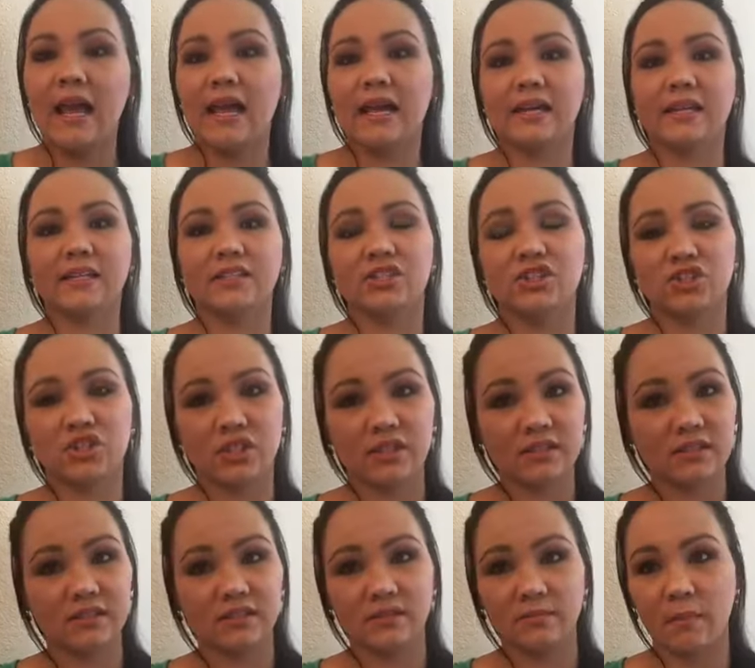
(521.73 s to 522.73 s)
And it's
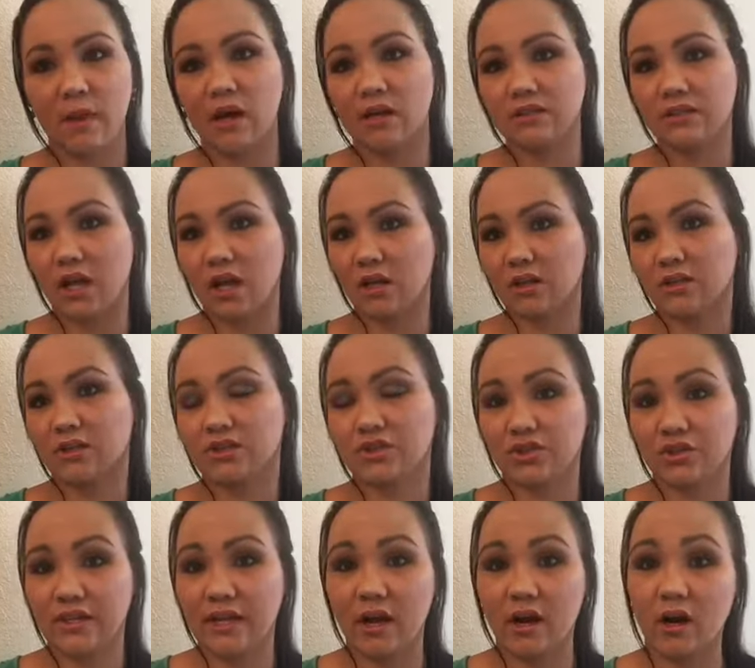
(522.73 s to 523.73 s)
just a small Dollar
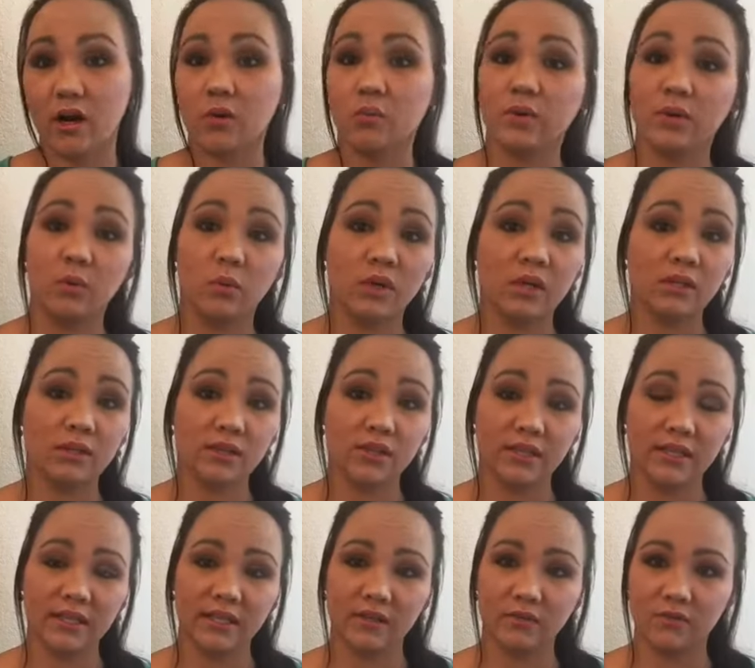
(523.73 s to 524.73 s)
Tree haul. We weren't
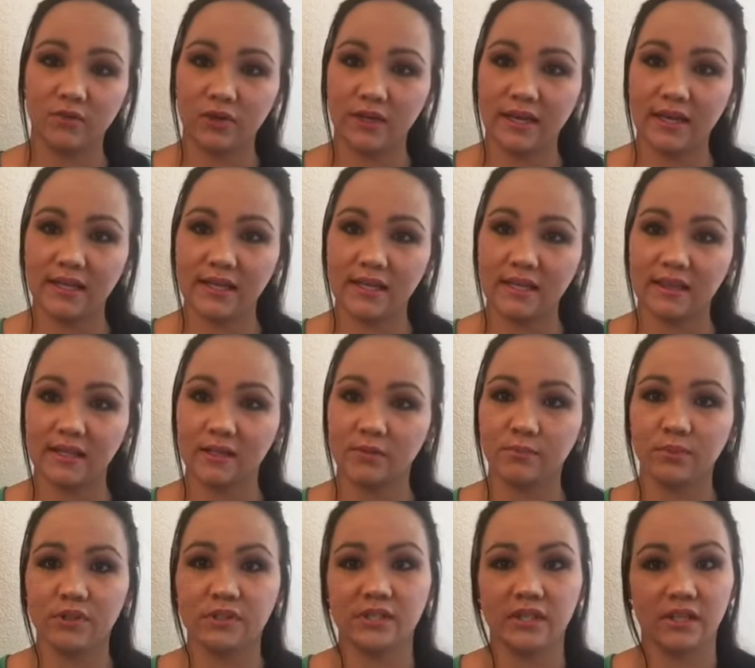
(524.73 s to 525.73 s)
looking for anything
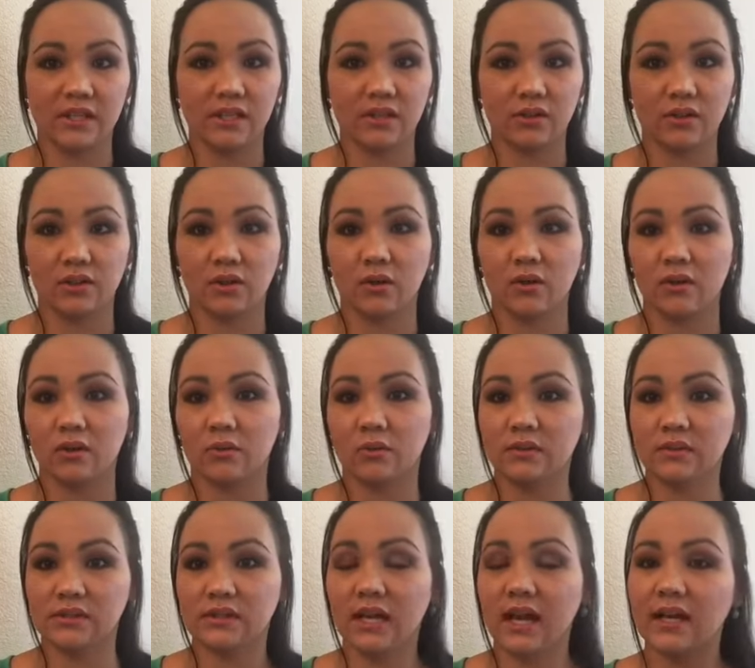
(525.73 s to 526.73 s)
particular.
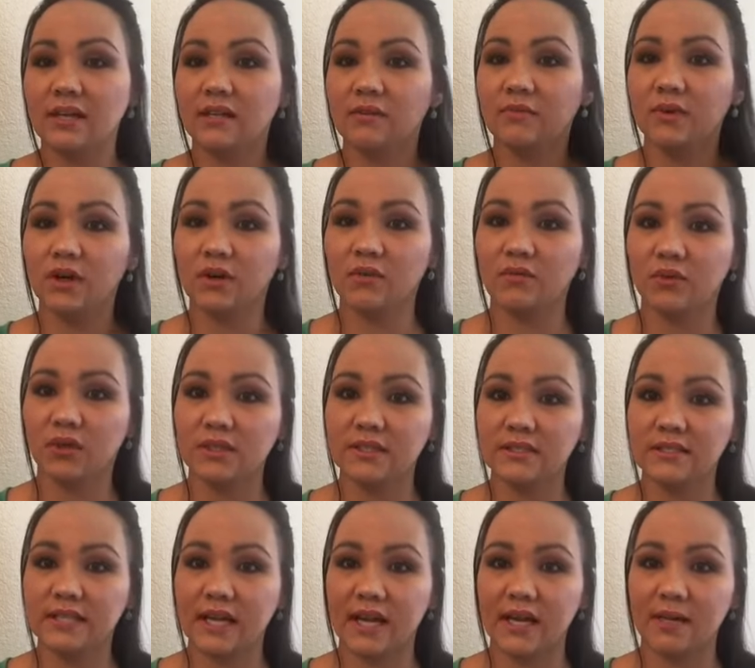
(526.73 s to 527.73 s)
It was kind of our
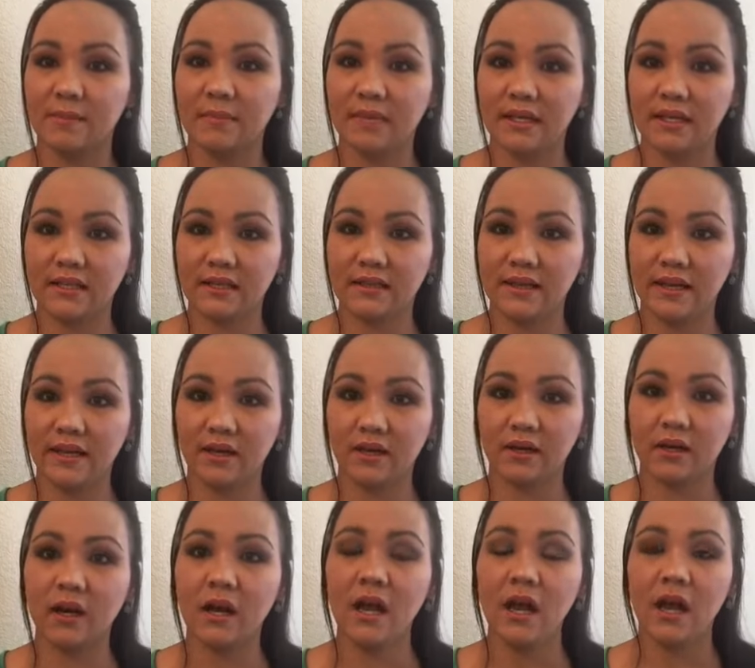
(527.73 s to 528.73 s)
first time in
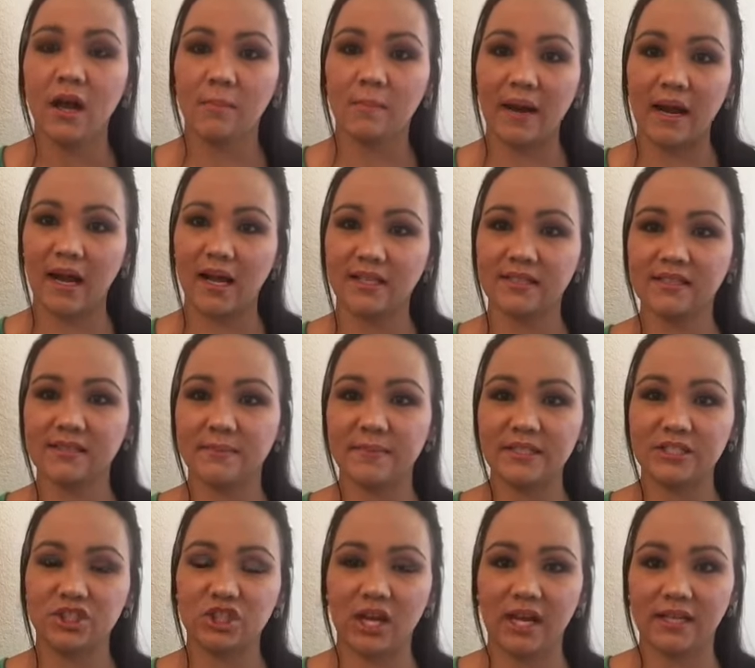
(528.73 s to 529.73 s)
there. My
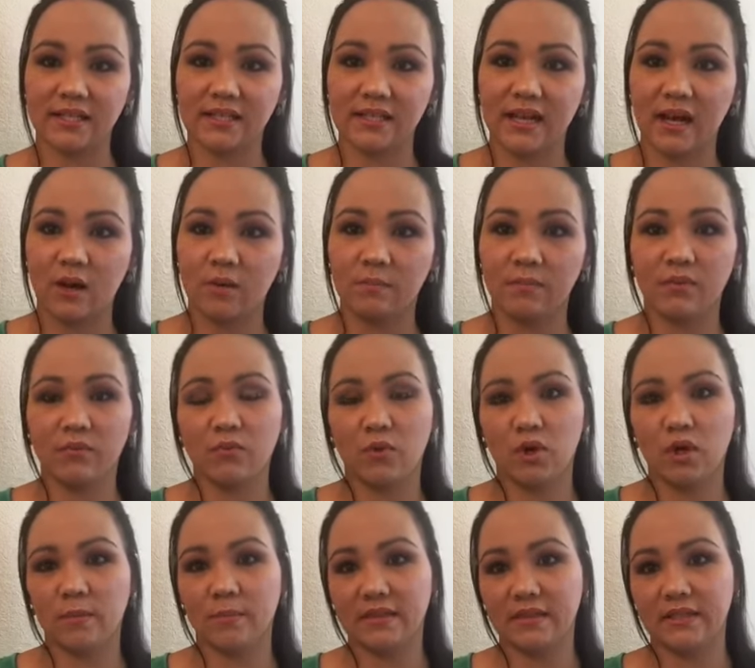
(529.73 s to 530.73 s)
husband checked it out
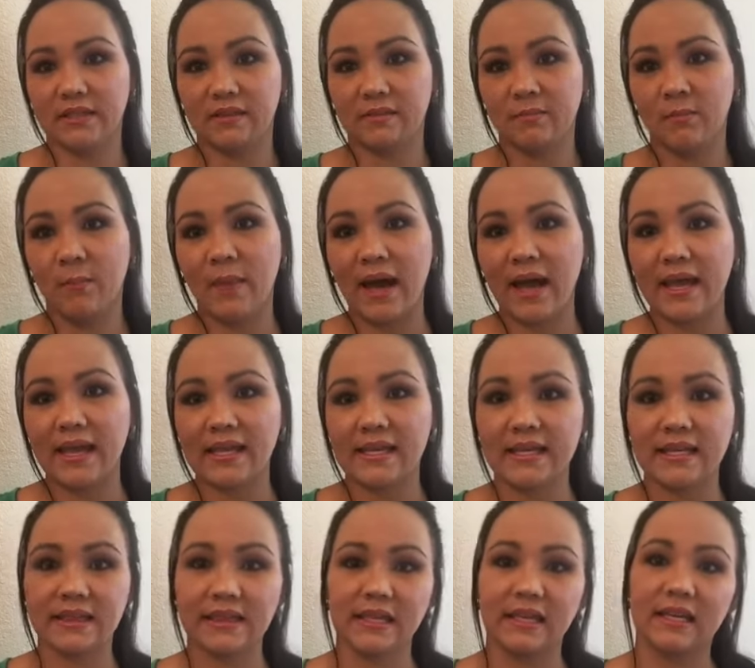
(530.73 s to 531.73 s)
before but didn't buy
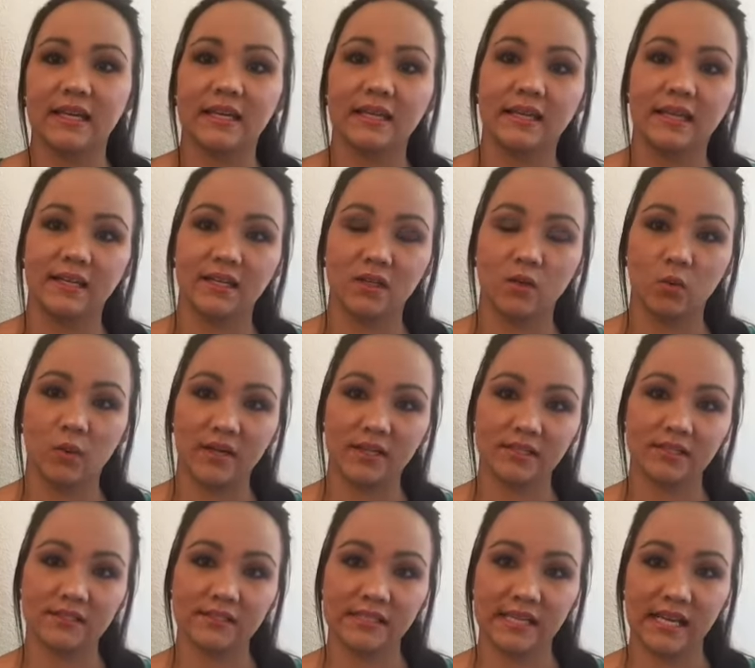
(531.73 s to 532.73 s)
anything. And then he
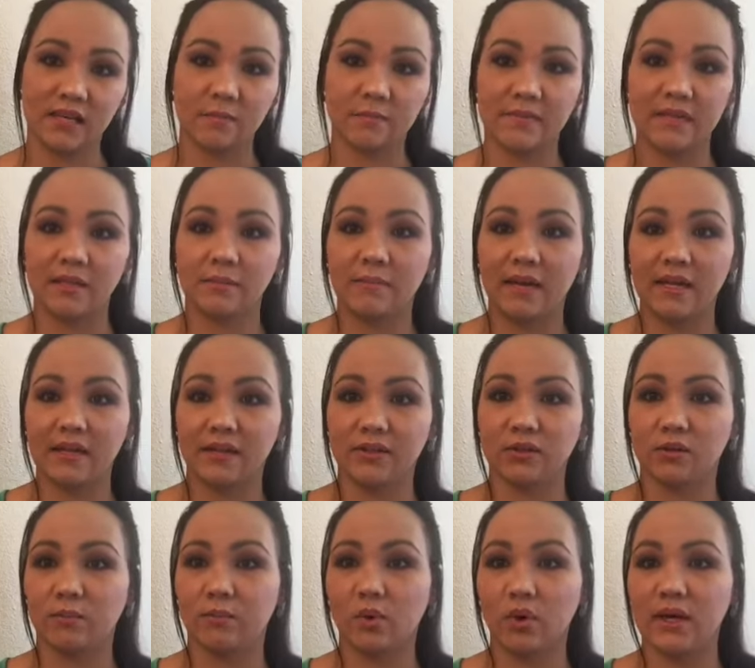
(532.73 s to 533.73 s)
wanted to take me and my
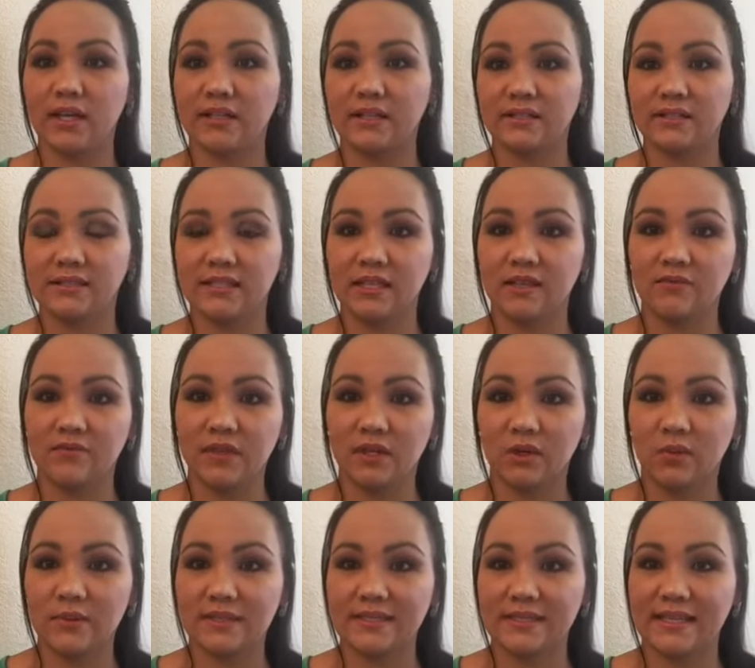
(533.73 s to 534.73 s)
little boy to see if
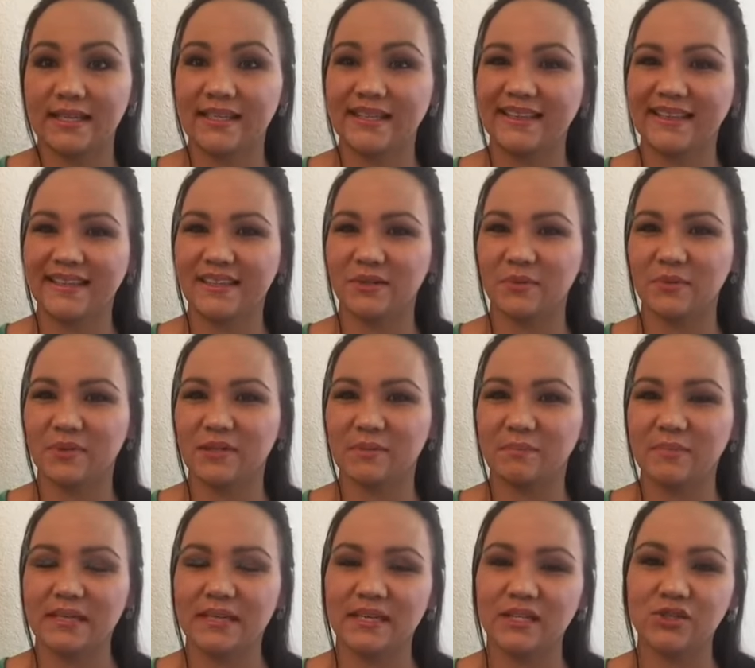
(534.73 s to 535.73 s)
there was anything
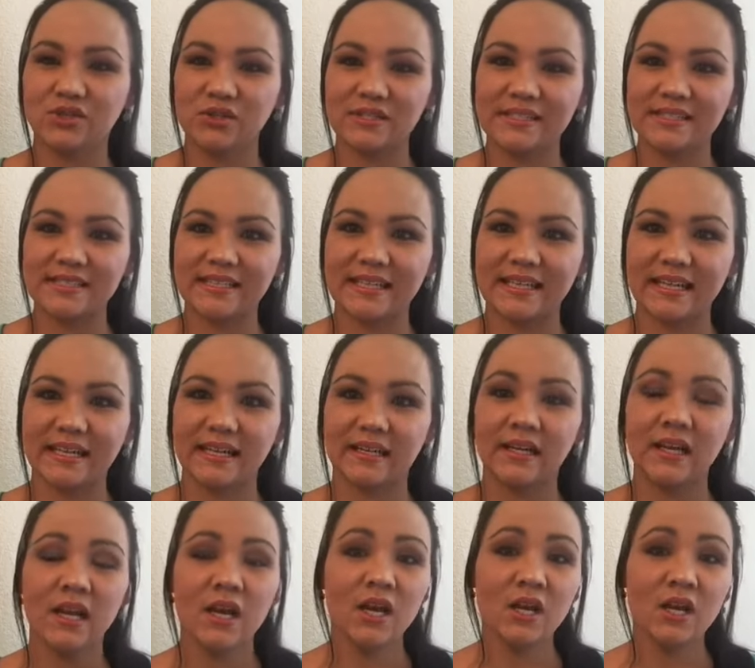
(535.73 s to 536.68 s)
we'd be interested in.